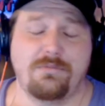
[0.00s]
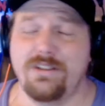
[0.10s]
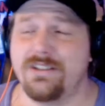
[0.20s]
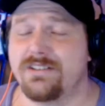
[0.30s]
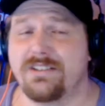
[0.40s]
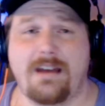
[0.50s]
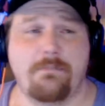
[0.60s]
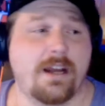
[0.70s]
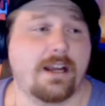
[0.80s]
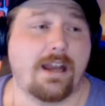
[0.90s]
Just sat
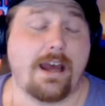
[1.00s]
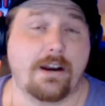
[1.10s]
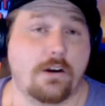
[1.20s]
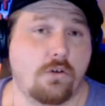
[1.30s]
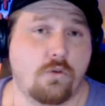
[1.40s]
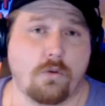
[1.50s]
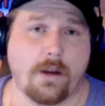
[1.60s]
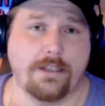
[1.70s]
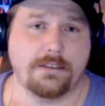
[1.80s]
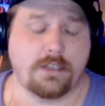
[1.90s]
back and had a
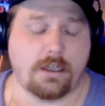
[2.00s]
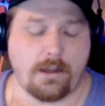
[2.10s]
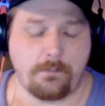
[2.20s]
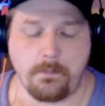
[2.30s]
great time.